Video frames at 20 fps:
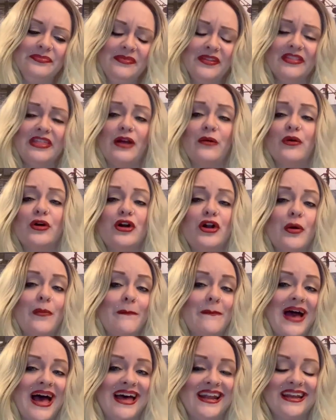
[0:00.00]
They were
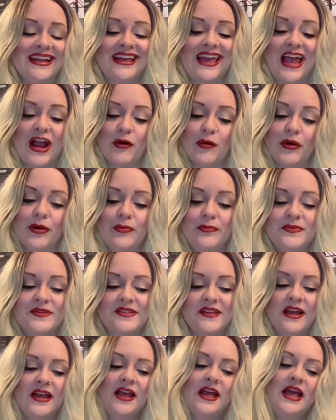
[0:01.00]
nomadic Arabs,
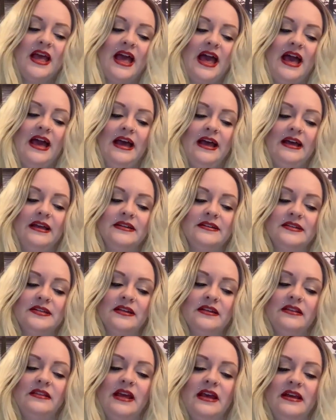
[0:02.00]
and
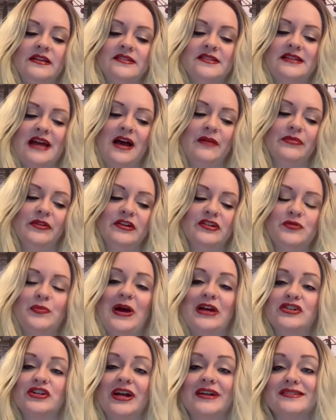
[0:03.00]
they established
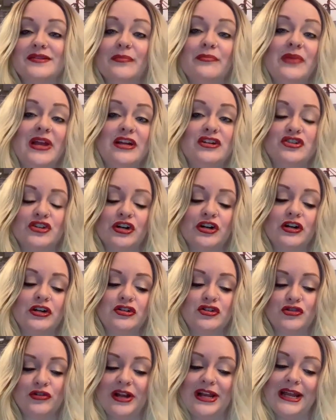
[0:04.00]
Petra as a major
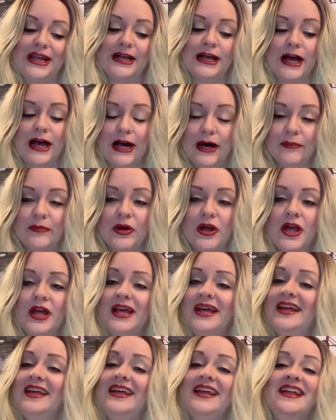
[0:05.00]
trading hub.
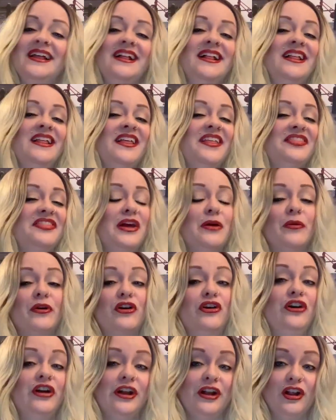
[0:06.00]
They were
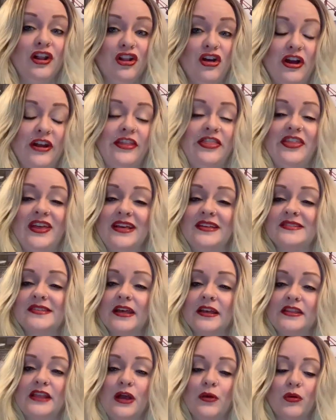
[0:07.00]
good at a lot of things,
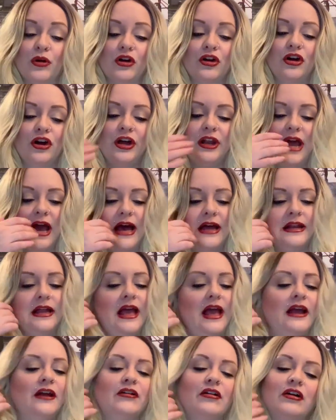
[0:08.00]
like they were good at
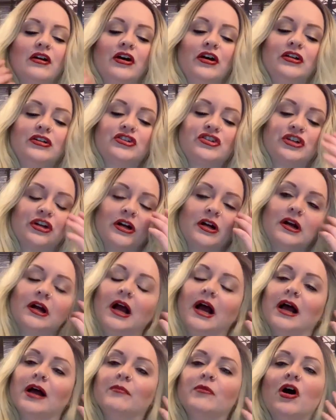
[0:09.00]
agriculture,
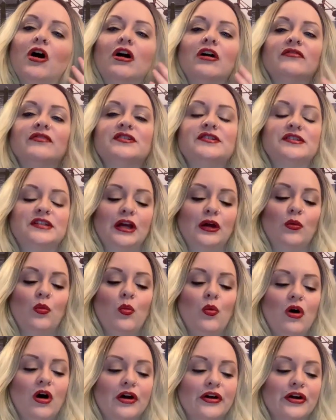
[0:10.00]
harvesting
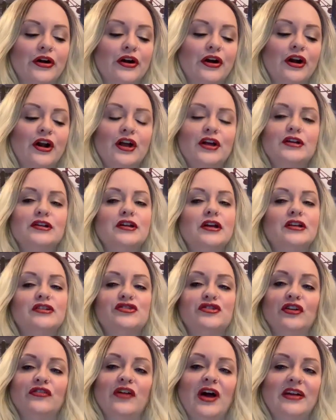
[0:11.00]
water,
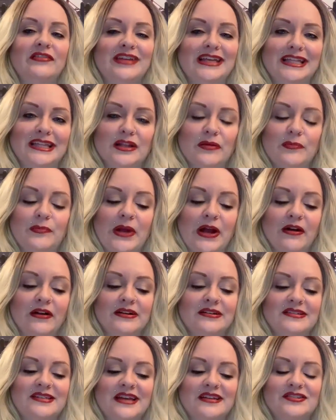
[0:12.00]
surviving in the
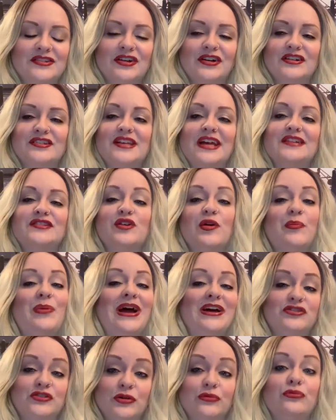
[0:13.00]
barren deserts, and so
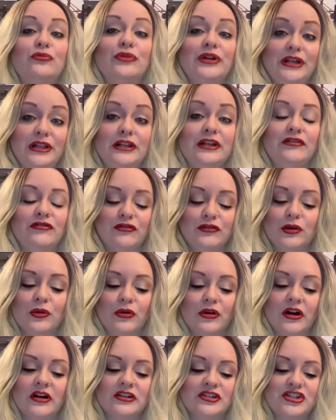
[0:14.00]
Petra really
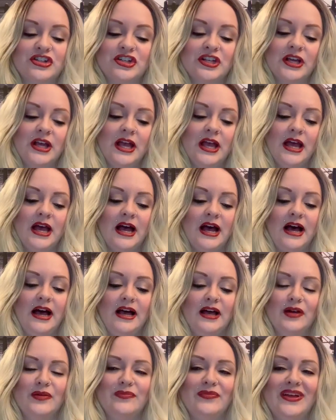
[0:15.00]
flourished.
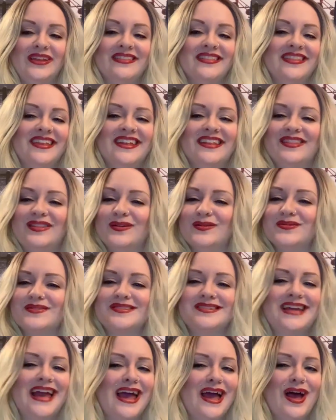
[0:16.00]
And then those
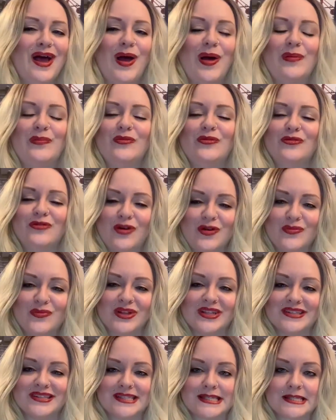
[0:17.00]
damn
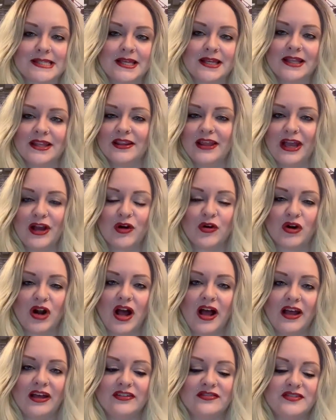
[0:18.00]
Romans, they
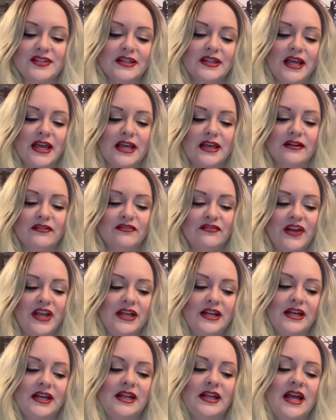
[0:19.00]
arrived and they
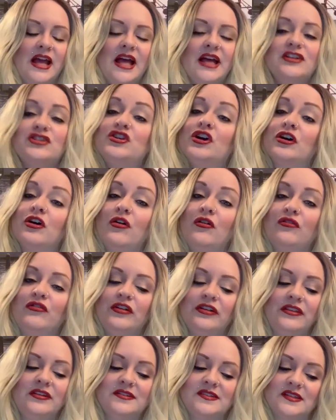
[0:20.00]
invaded, took
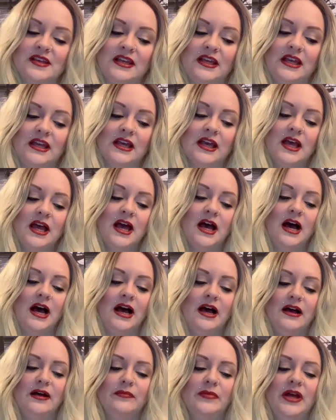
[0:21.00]
over the city,
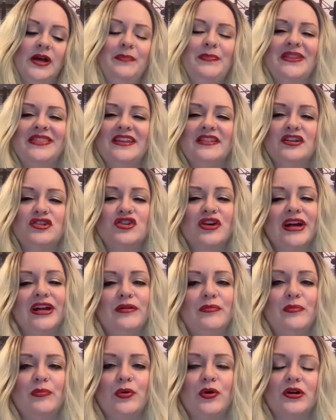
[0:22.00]
but then the trade
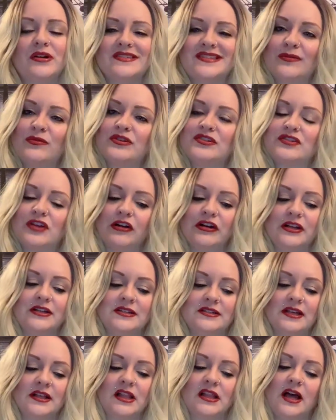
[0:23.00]
importance that was starting
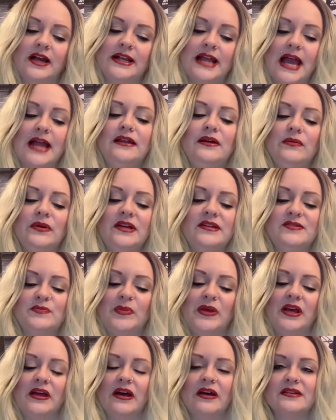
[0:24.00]
to decline anyways
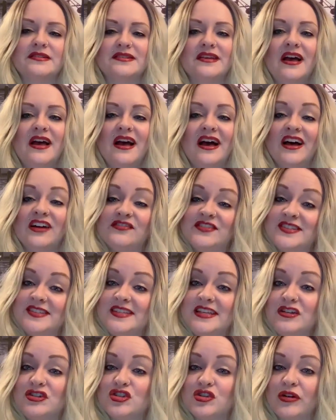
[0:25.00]
because of
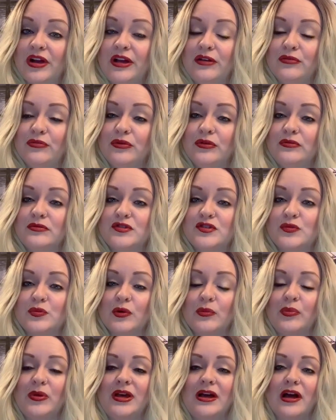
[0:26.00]
sea trade routes
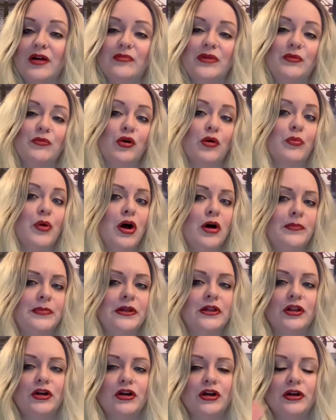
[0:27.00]
were becoming more
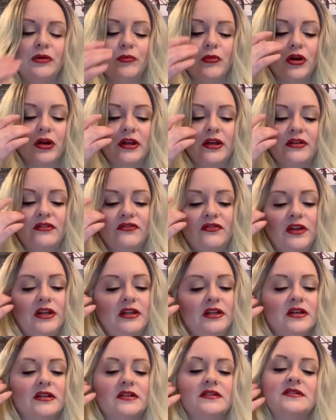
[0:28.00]
popular and more
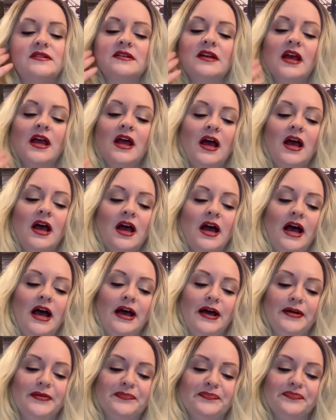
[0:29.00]
convenient
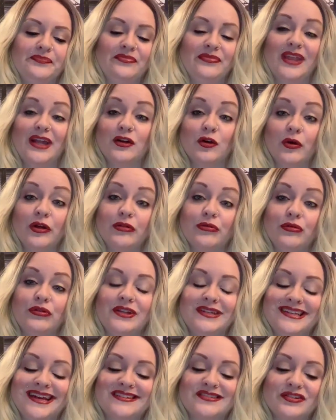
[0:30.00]
than going through the
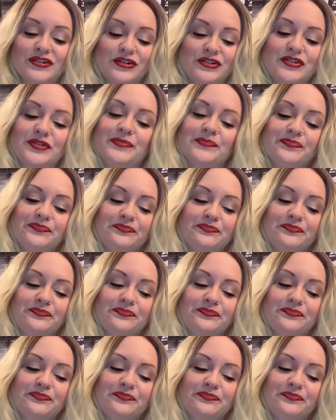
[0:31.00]
desert.